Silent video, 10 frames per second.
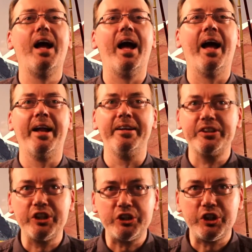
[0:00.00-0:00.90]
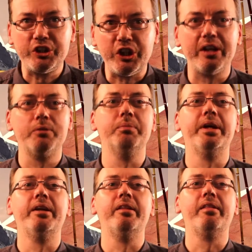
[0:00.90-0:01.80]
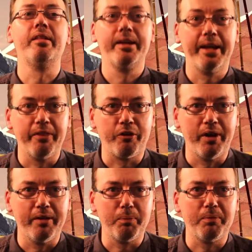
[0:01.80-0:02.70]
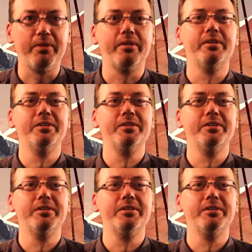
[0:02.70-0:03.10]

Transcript: and means get the crisps.